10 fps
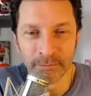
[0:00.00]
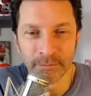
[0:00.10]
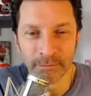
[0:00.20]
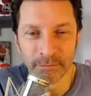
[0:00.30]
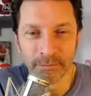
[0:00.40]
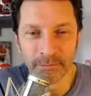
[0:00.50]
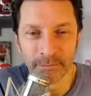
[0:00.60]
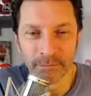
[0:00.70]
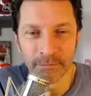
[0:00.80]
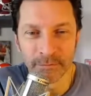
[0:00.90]

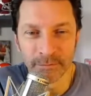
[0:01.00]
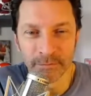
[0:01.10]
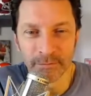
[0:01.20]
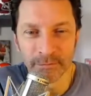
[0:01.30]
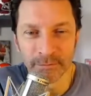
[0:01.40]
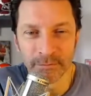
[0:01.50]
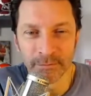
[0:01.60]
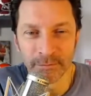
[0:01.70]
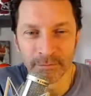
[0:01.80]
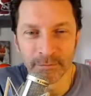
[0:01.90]

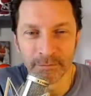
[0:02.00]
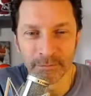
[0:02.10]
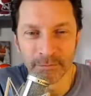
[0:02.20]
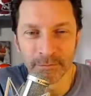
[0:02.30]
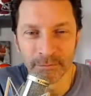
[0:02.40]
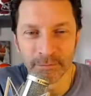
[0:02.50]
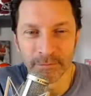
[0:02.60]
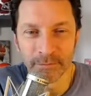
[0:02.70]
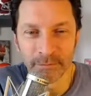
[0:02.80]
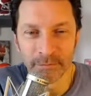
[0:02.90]

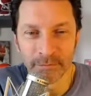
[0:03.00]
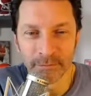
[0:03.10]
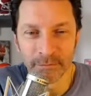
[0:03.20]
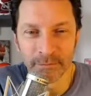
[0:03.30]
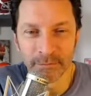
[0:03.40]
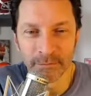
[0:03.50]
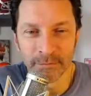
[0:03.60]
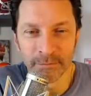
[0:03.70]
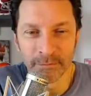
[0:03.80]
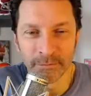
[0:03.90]

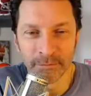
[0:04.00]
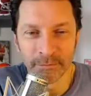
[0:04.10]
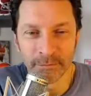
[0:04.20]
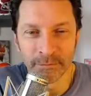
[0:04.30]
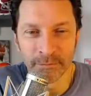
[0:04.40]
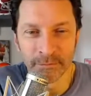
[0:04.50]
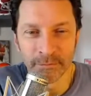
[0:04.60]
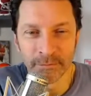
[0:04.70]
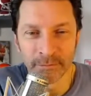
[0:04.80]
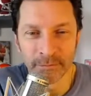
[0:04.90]

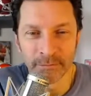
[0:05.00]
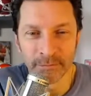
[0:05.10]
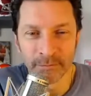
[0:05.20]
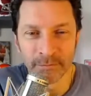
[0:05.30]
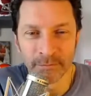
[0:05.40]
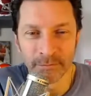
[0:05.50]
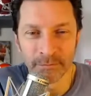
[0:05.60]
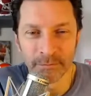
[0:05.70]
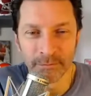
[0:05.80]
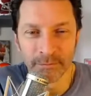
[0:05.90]

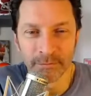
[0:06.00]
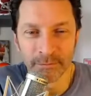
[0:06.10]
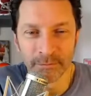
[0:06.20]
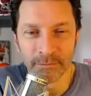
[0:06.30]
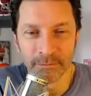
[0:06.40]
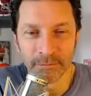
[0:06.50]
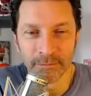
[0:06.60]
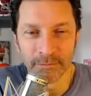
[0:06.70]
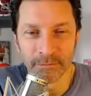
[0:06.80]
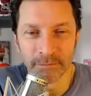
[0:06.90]

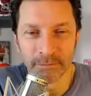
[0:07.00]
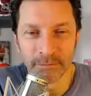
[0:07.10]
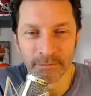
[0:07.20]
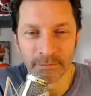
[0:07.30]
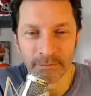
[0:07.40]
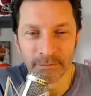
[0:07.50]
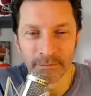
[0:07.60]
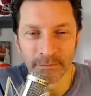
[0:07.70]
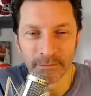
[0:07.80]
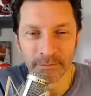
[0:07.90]
The person shown says nothing.